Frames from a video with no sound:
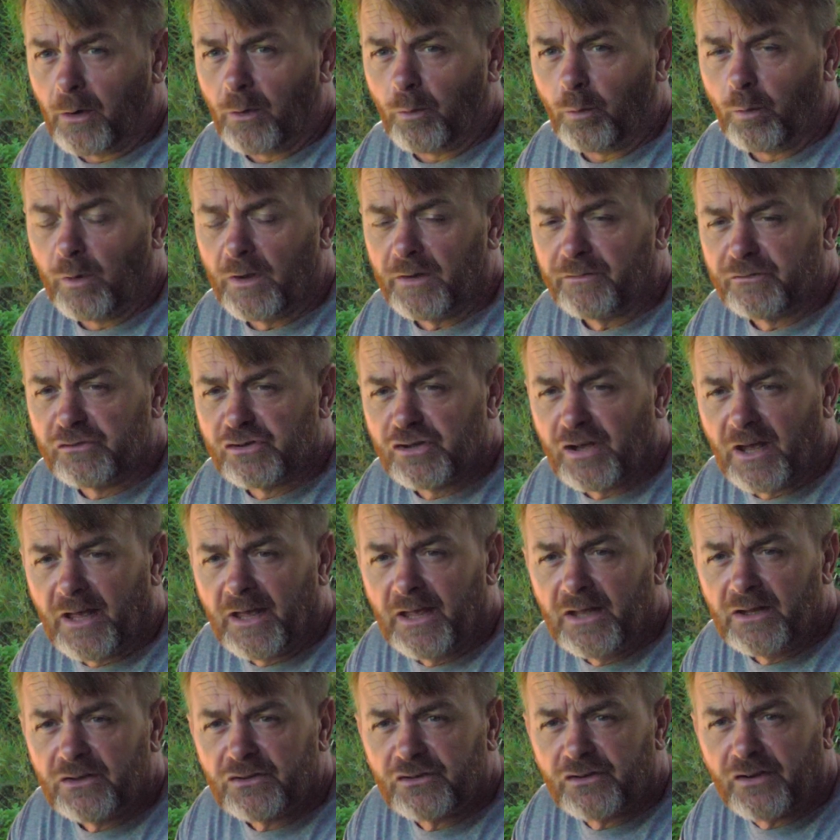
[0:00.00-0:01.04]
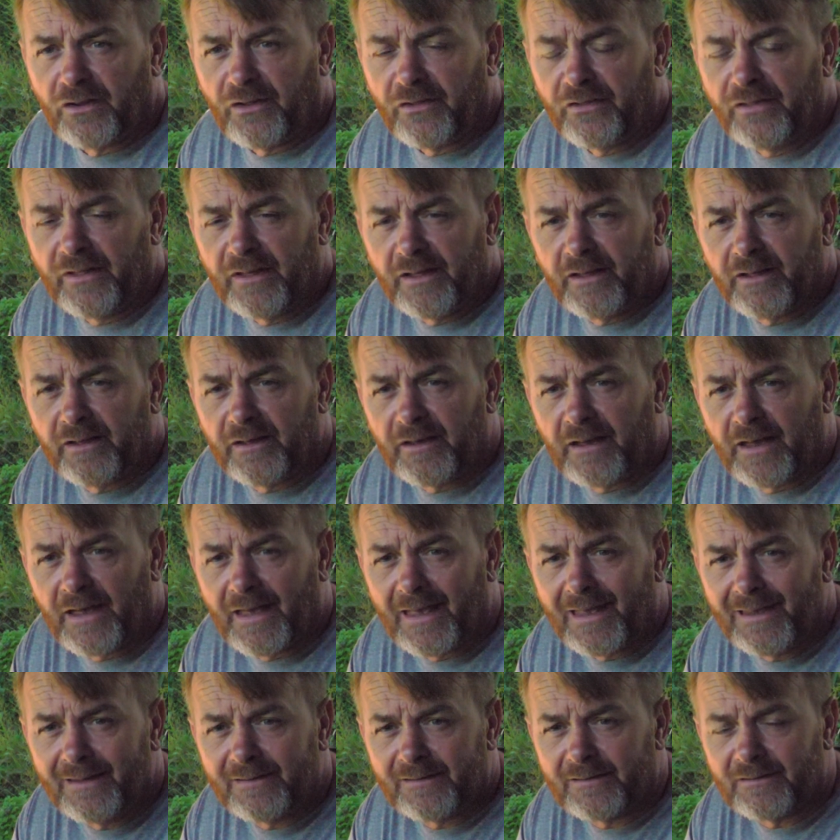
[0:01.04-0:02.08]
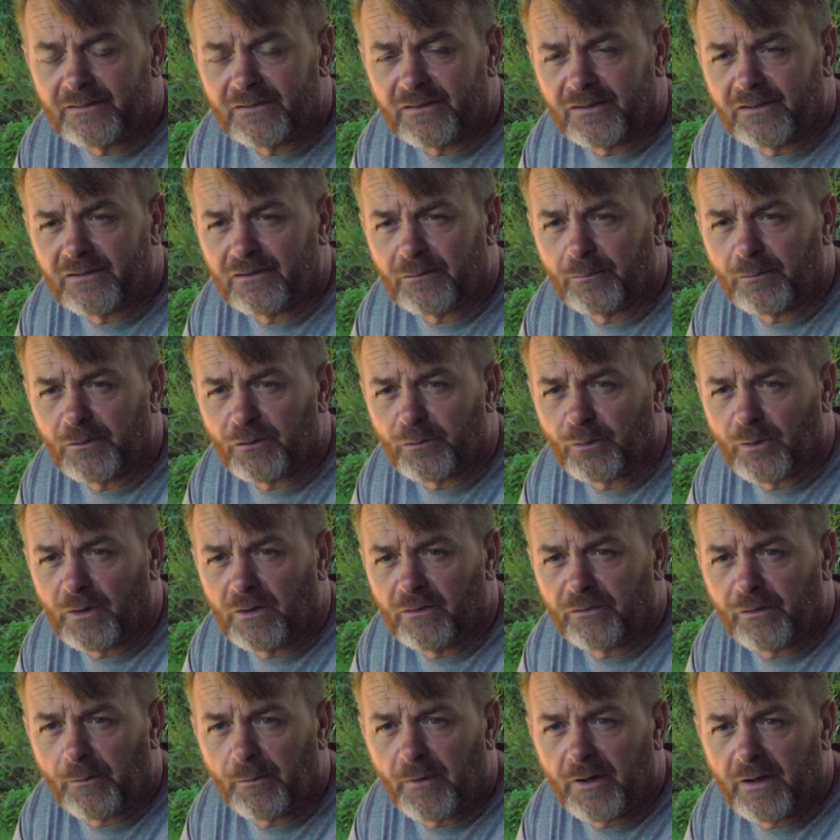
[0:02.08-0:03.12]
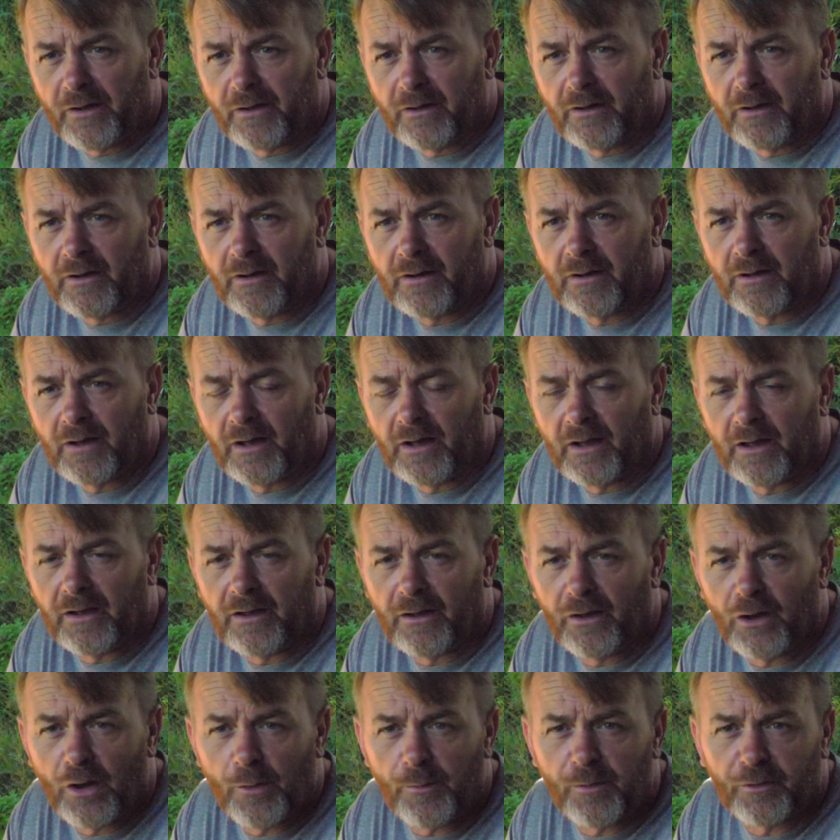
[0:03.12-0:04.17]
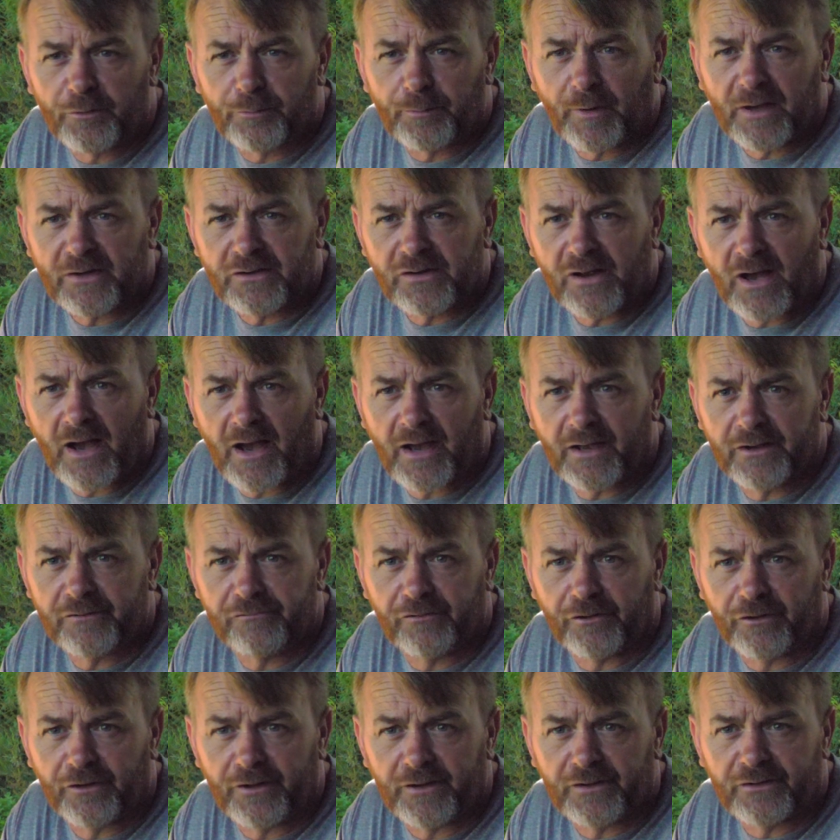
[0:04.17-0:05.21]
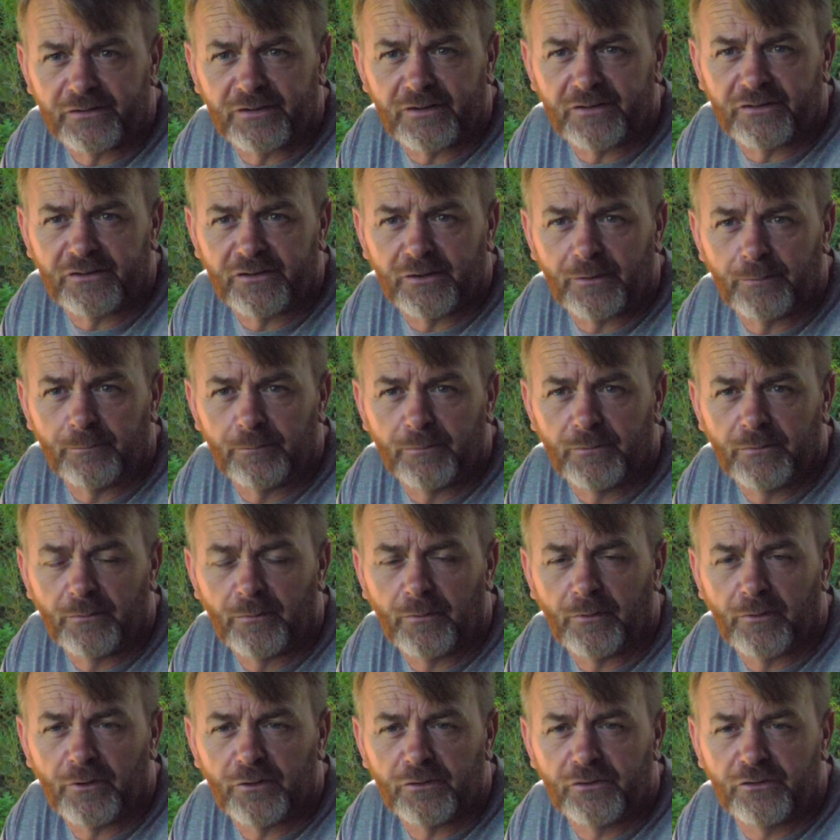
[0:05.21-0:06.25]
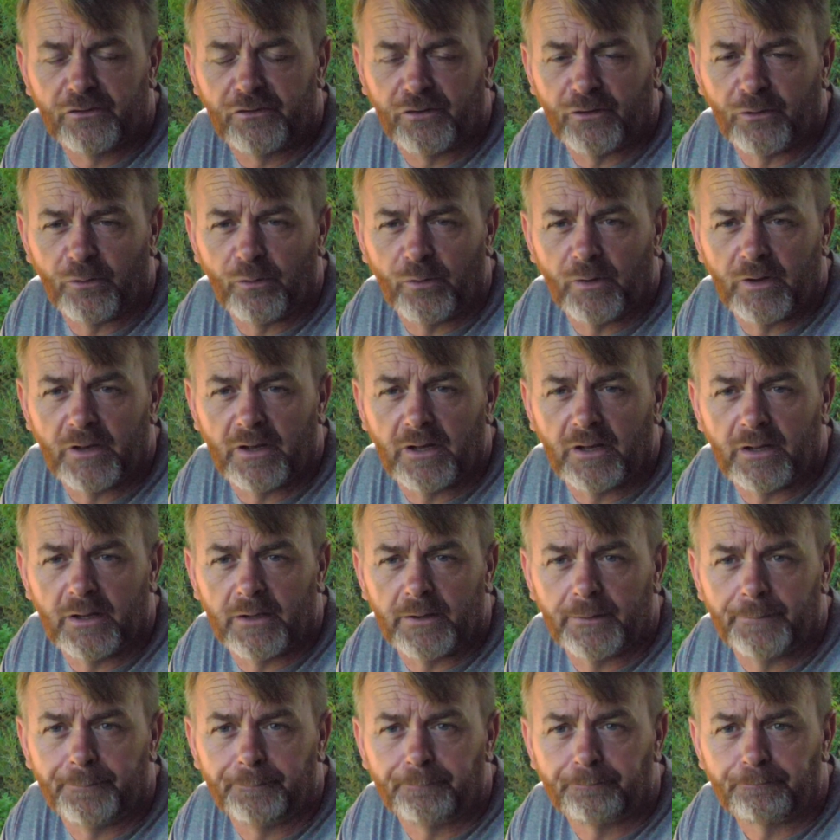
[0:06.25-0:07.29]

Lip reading: We've changed the heating system as well from a Hereford hydronic system to a